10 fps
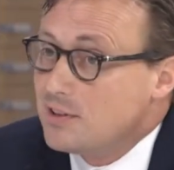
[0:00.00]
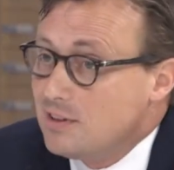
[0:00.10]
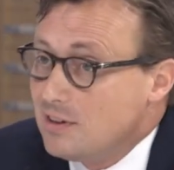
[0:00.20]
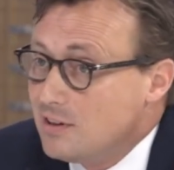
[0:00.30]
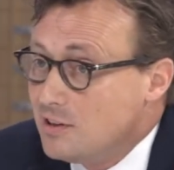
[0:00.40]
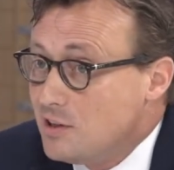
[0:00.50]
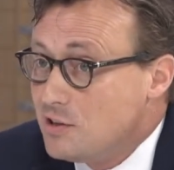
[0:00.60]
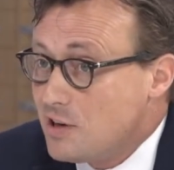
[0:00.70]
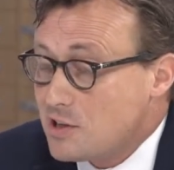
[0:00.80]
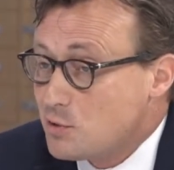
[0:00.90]
uh, an
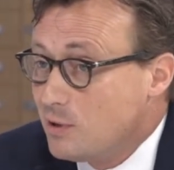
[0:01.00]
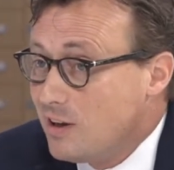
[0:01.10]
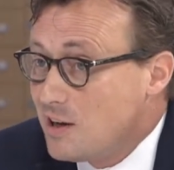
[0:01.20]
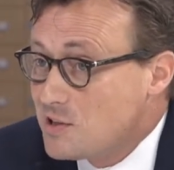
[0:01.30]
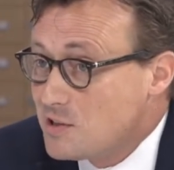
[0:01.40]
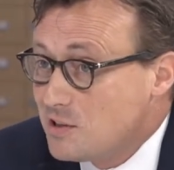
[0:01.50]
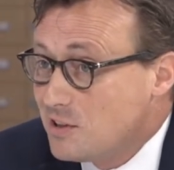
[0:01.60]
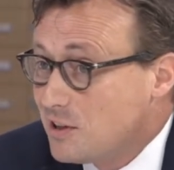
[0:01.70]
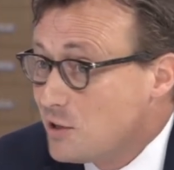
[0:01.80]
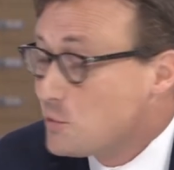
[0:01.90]
industrialized uh,
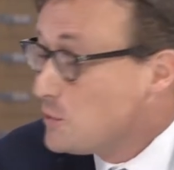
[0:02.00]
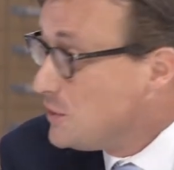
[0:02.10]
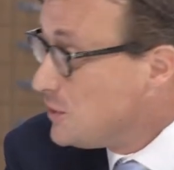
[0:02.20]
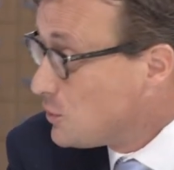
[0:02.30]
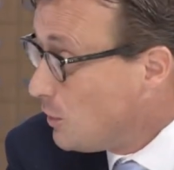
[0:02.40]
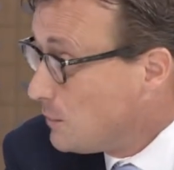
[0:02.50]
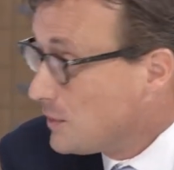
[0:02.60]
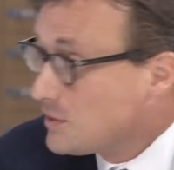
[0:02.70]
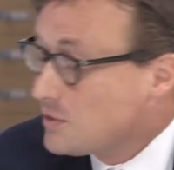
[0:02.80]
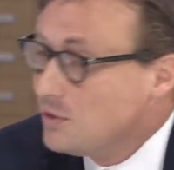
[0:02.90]
country topic,
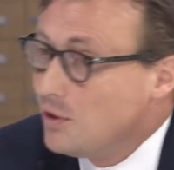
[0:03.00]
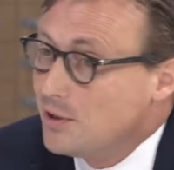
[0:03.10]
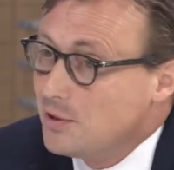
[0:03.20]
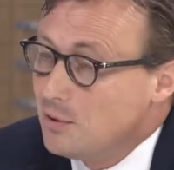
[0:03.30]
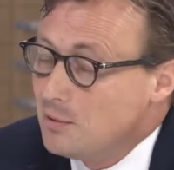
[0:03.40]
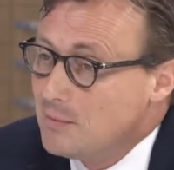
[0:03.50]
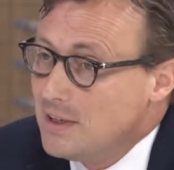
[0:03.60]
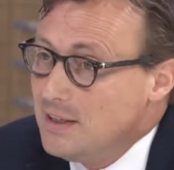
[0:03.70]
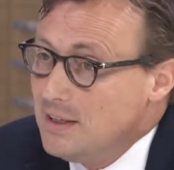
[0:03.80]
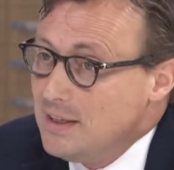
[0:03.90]
so not at all.
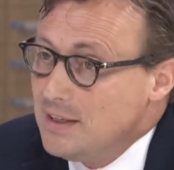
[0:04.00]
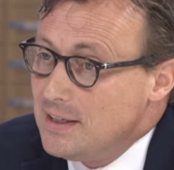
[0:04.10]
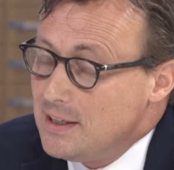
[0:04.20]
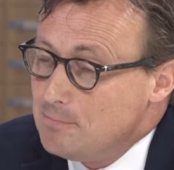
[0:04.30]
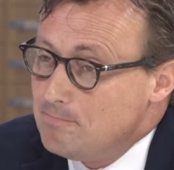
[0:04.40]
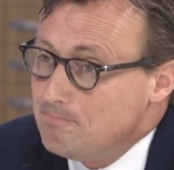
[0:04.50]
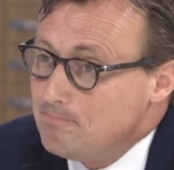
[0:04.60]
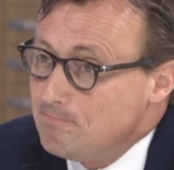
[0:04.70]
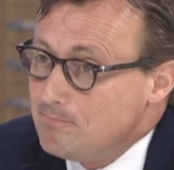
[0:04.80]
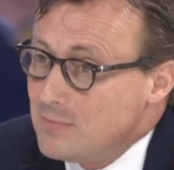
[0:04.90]
Um,
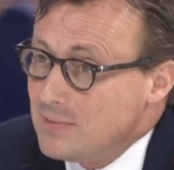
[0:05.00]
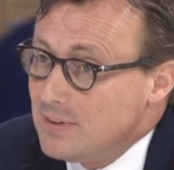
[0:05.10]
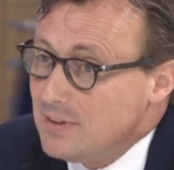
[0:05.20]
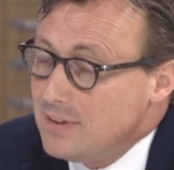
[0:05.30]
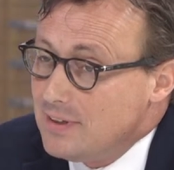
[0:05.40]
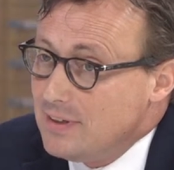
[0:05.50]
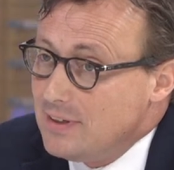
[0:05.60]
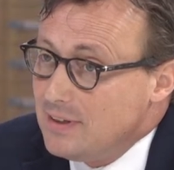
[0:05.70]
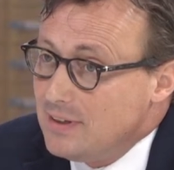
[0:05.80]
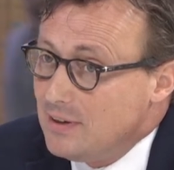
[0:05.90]

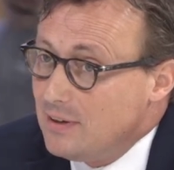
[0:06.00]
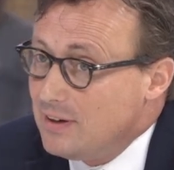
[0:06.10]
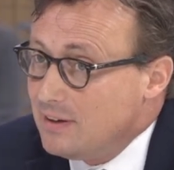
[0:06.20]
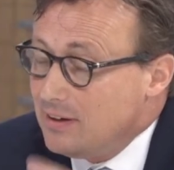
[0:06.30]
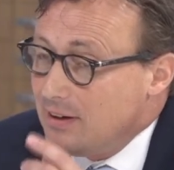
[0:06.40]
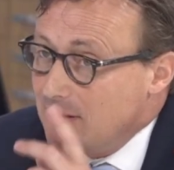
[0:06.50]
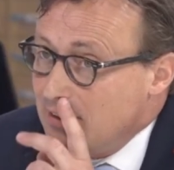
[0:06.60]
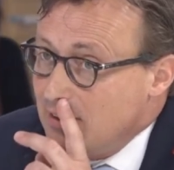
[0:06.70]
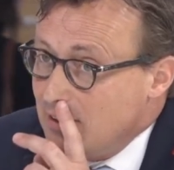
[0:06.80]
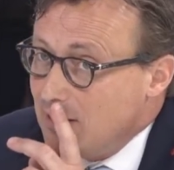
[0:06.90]
you know, and I,
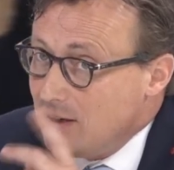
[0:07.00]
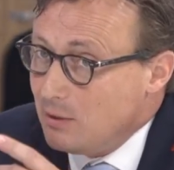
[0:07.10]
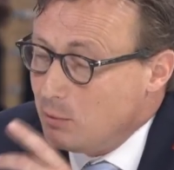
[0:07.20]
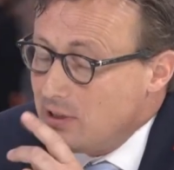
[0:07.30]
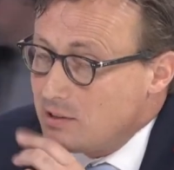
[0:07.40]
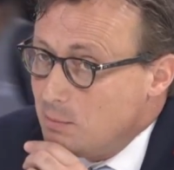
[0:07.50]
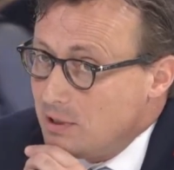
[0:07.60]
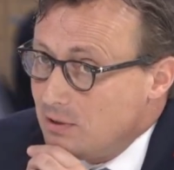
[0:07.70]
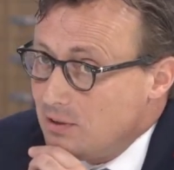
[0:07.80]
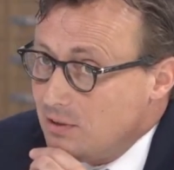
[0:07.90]
and I would like to pick
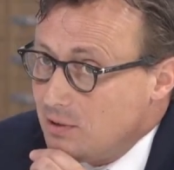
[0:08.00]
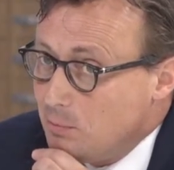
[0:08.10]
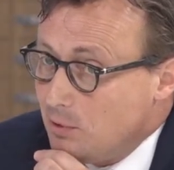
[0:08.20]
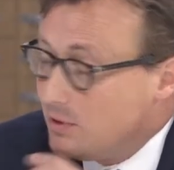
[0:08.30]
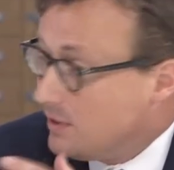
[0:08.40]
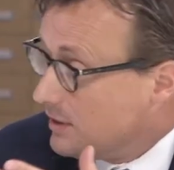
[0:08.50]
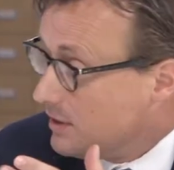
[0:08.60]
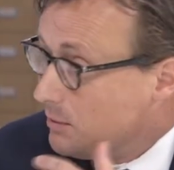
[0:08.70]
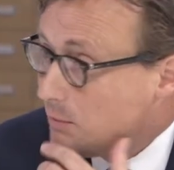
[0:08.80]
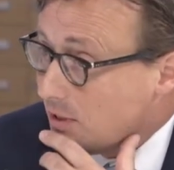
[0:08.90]
on, on the point that
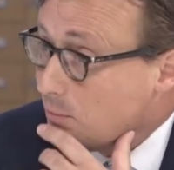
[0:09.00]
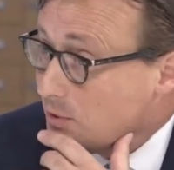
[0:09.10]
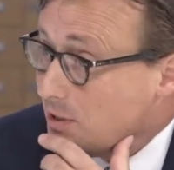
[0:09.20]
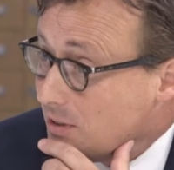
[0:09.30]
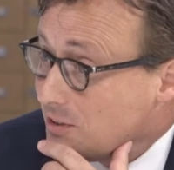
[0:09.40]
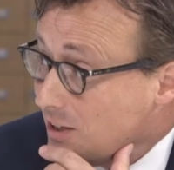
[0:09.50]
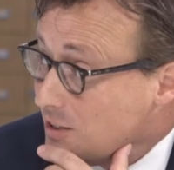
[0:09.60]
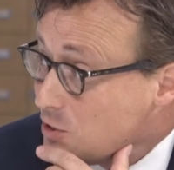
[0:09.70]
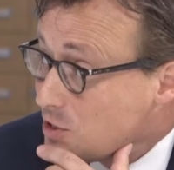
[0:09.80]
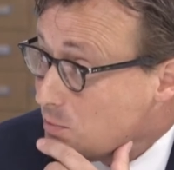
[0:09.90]
uh, Madame
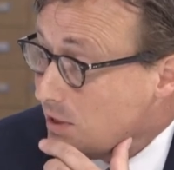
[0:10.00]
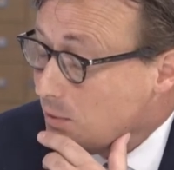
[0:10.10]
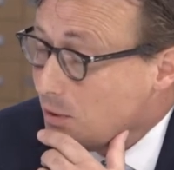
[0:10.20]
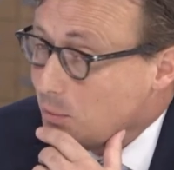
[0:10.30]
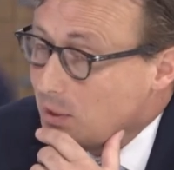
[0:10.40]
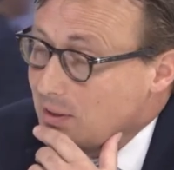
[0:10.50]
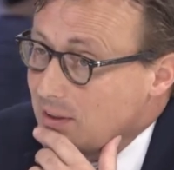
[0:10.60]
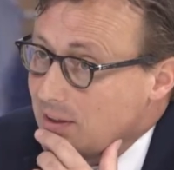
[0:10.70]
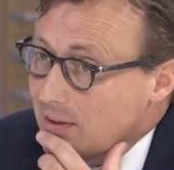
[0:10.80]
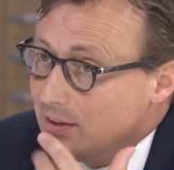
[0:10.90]
Dalli just made very well,
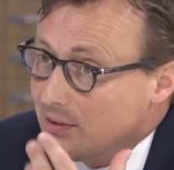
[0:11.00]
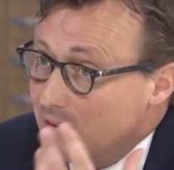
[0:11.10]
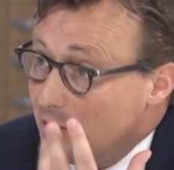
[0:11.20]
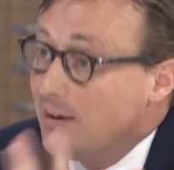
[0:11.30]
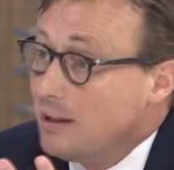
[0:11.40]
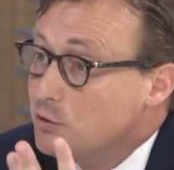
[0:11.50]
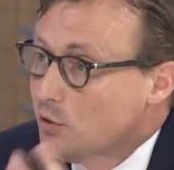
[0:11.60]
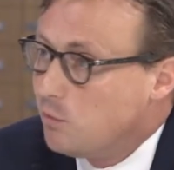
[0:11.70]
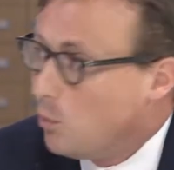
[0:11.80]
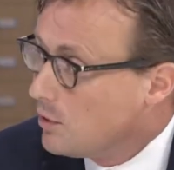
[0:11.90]
and uh, the value
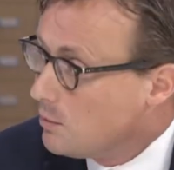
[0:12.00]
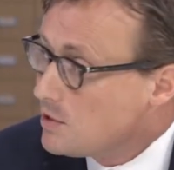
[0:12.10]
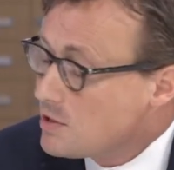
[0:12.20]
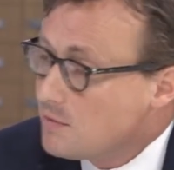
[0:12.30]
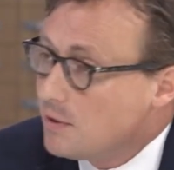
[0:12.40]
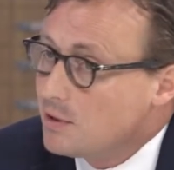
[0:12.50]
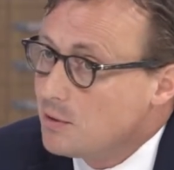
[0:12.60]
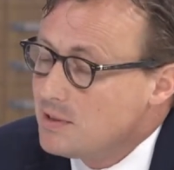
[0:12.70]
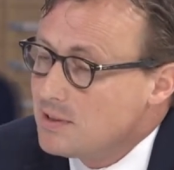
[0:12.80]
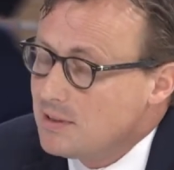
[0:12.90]
of water, which is very
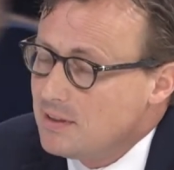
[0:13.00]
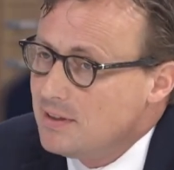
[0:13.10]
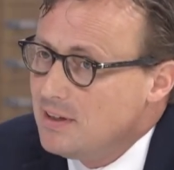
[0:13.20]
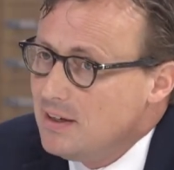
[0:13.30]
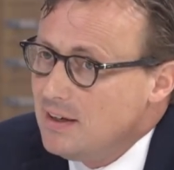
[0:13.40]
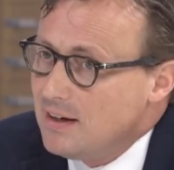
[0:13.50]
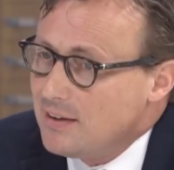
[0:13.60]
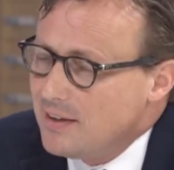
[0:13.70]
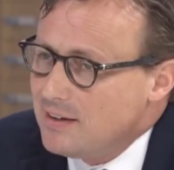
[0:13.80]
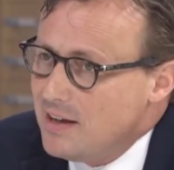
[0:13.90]
critical. And I
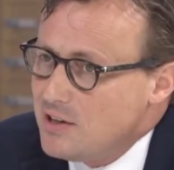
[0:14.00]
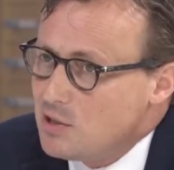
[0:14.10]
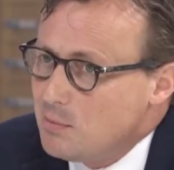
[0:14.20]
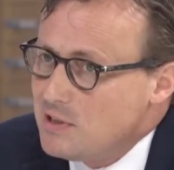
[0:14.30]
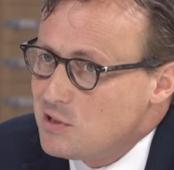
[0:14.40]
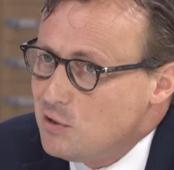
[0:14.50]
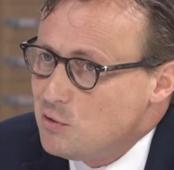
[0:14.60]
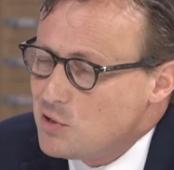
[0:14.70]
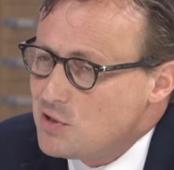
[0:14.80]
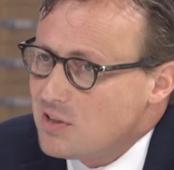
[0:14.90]
think nature-based
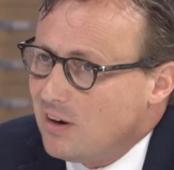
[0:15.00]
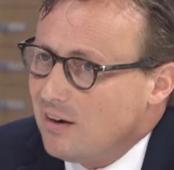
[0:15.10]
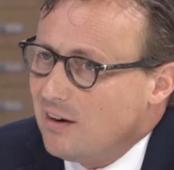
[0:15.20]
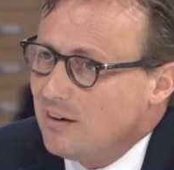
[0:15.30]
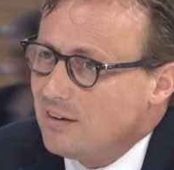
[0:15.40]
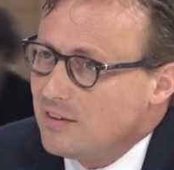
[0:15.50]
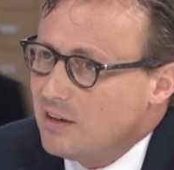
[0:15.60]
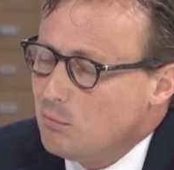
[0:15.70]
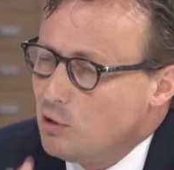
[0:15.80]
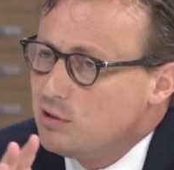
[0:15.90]
solutions are,
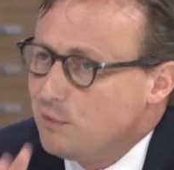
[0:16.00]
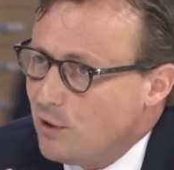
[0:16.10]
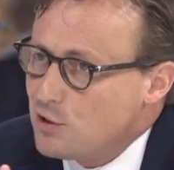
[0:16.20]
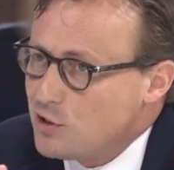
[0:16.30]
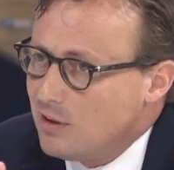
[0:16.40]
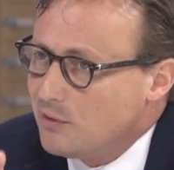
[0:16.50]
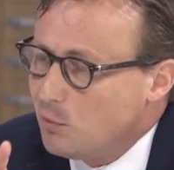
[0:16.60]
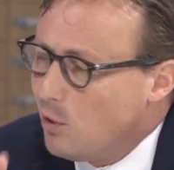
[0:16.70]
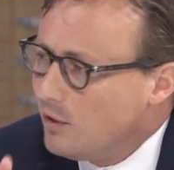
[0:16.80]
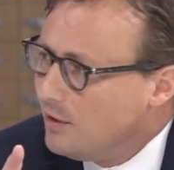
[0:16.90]
they're multifunctional. At the
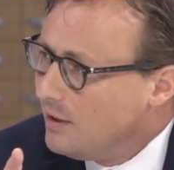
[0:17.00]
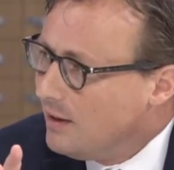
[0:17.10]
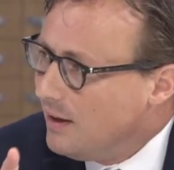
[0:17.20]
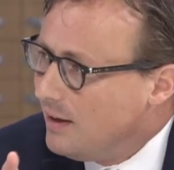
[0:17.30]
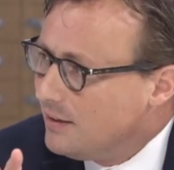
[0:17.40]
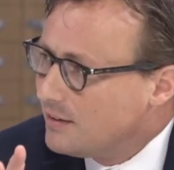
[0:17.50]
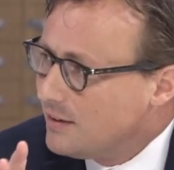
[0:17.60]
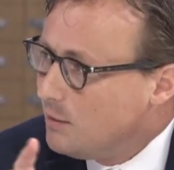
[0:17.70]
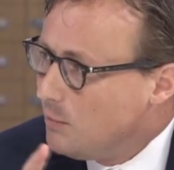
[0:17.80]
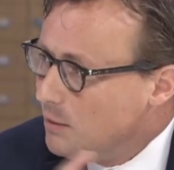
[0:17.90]
one hand,
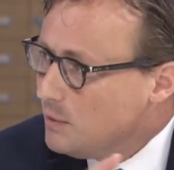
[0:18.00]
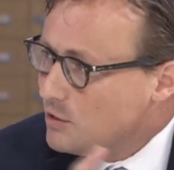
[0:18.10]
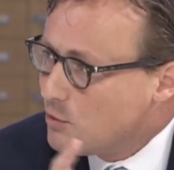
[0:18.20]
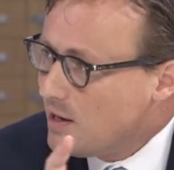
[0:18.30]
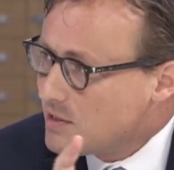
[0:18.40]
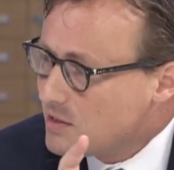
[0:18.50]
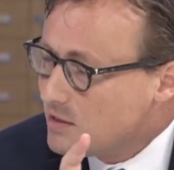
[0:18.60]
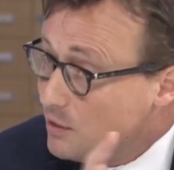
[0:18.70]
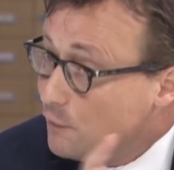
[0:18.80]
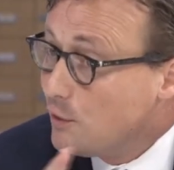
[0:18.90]
they maybe address
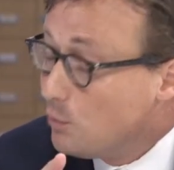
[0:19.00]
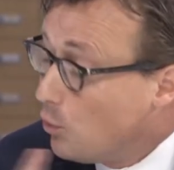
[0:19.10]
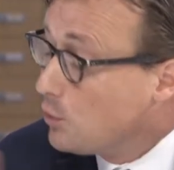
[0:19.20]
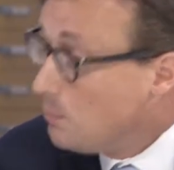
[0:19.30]
different water